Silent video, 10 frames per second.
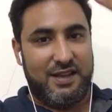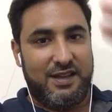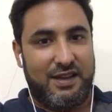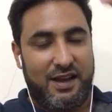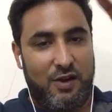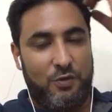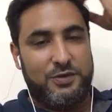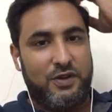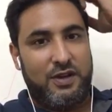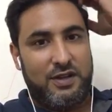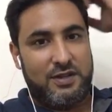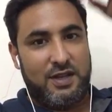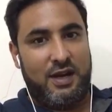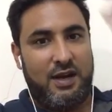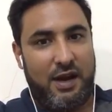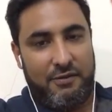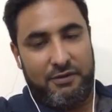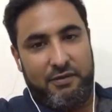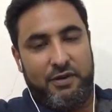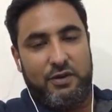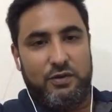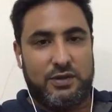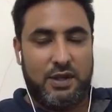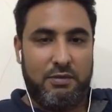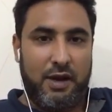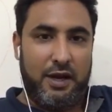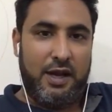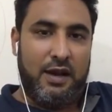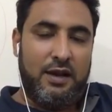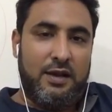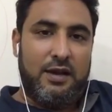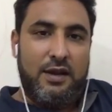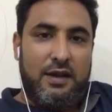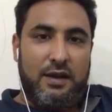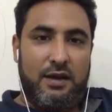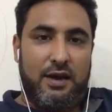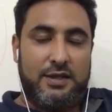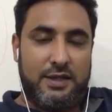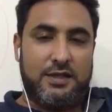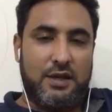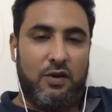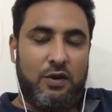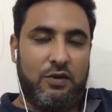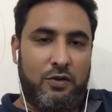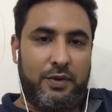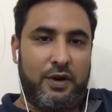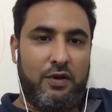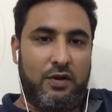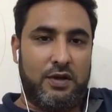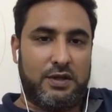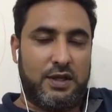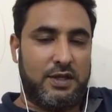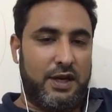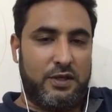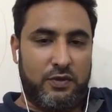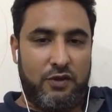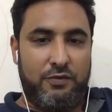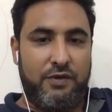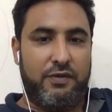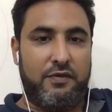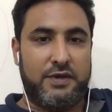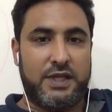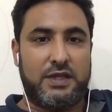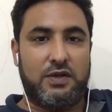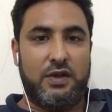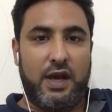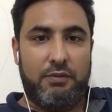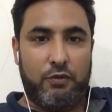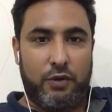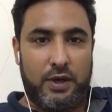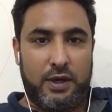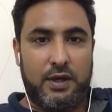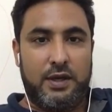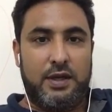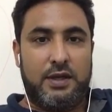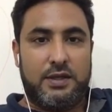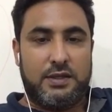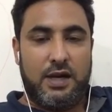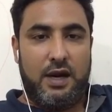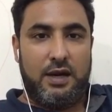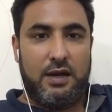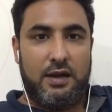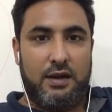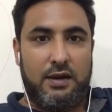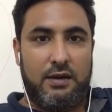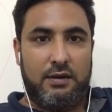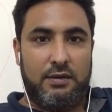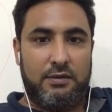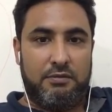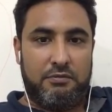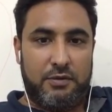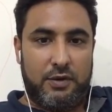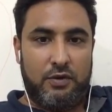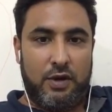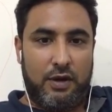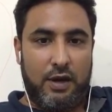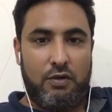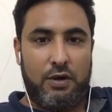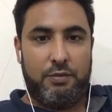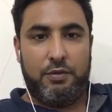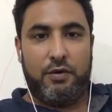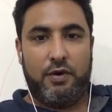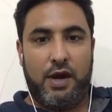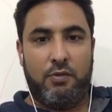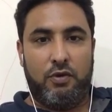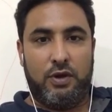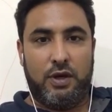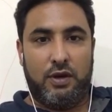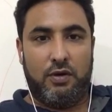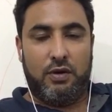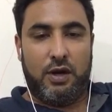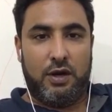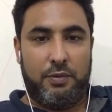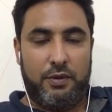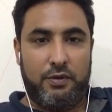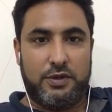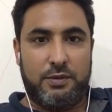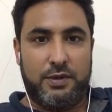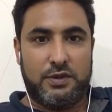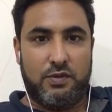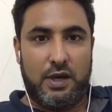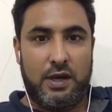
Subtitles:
I hope, Zaran, I have given you some idea. It's a long topic and long discussion. It's one of my favorites. Actually, I'm gonna start a regular program on entrepreneurship as well.